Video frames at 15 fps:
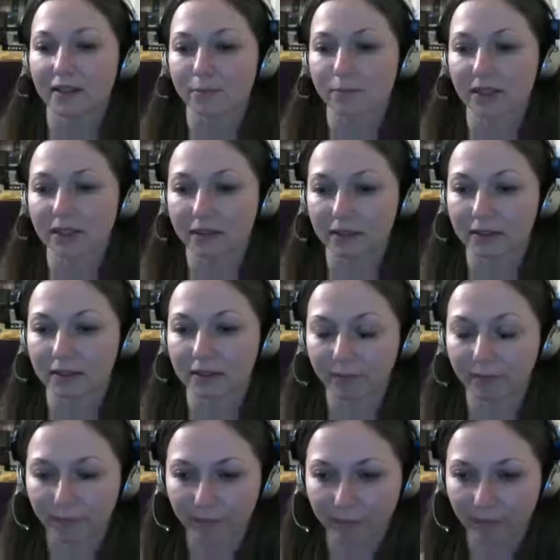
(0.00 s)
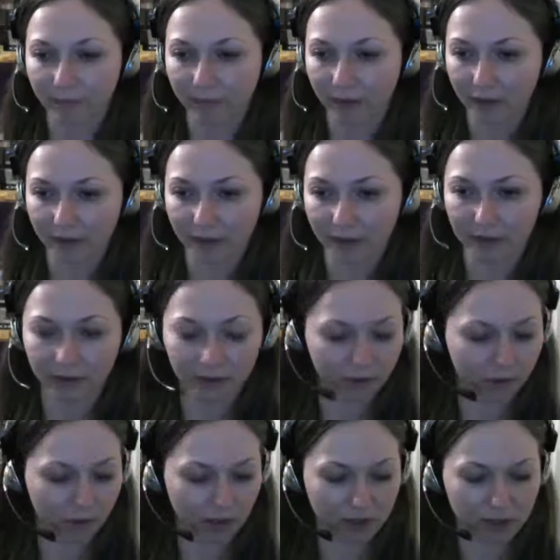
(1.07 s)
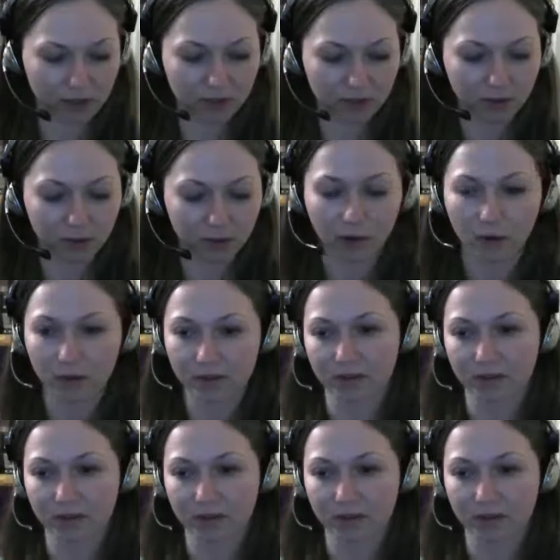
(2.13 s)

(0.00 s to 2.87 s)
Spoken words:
but in Russian, you know